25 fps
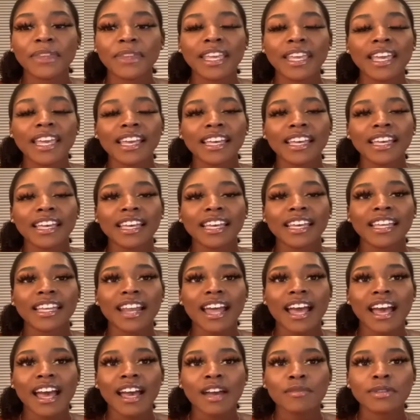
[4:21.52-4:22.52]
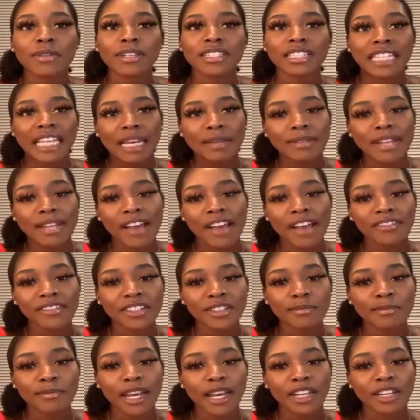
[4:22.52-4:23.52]
And I was named after
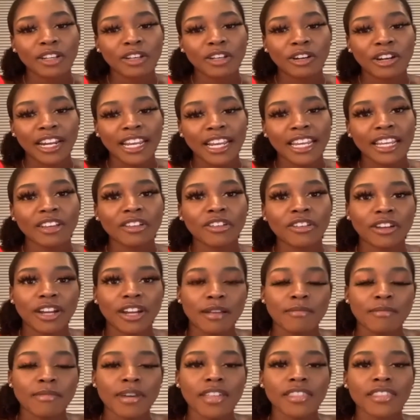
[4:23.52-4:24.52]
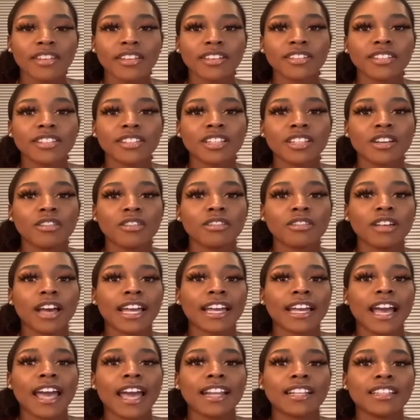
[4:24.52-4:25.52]
my great grandmother. So I
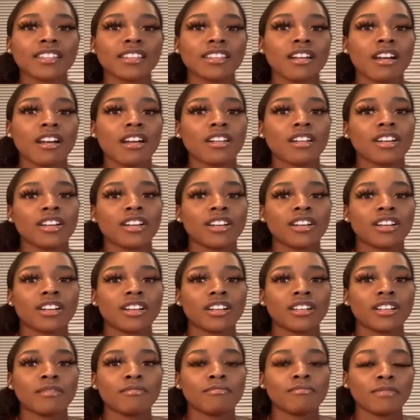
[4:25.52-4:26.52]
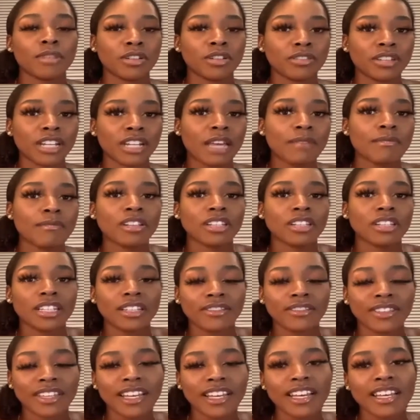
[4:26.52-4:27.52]
kind of took on her middle name,
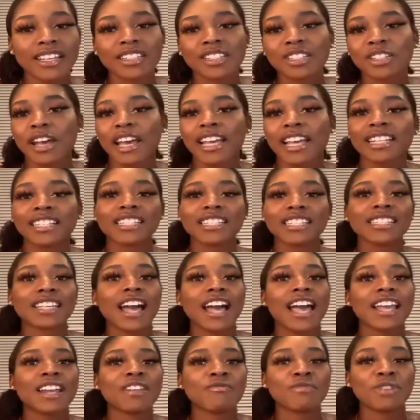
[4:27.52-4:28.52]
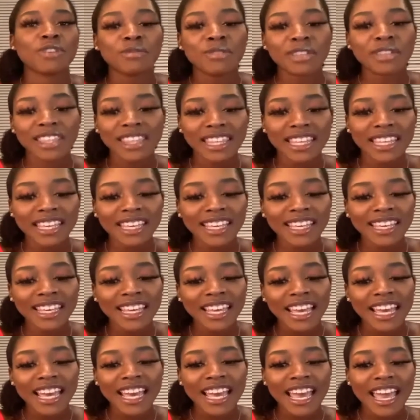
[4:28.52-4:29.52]
Olivia. So I just kind of went with it.
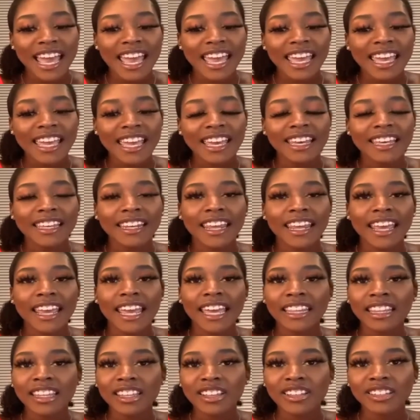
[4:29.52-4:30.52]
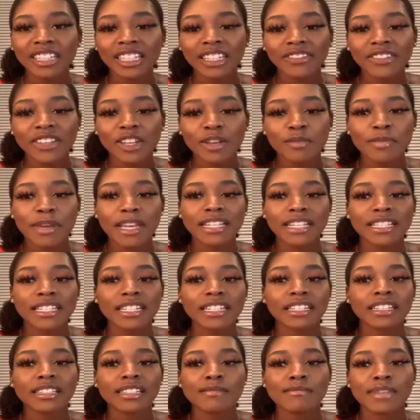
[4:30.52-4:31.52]
And Haley Olivia
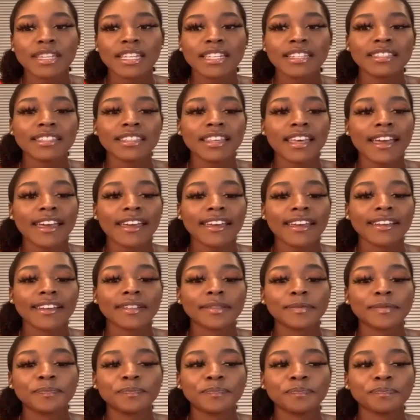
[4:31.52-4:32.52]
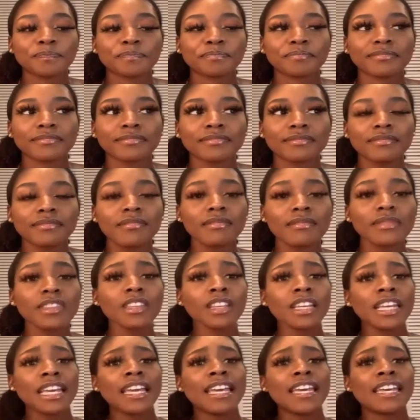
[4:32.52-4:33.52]
basically means like,
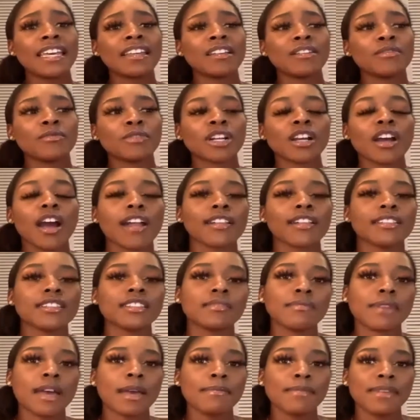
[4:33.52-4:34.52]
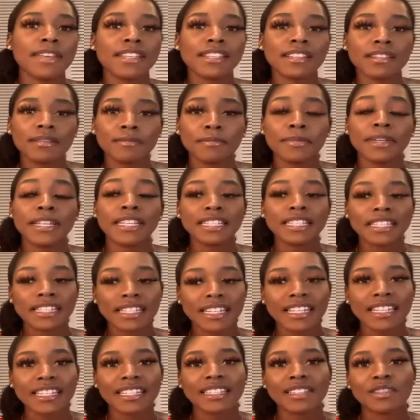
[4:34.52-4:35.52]
in regards to my
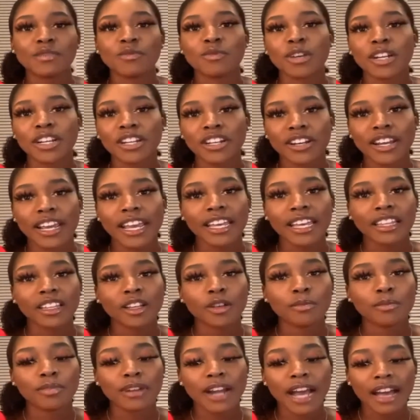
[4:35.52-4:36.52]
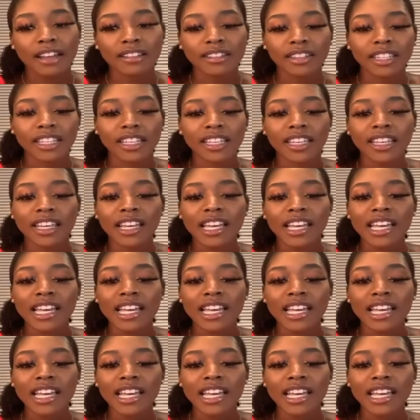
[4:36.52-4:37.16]
business, wear your halo proudly.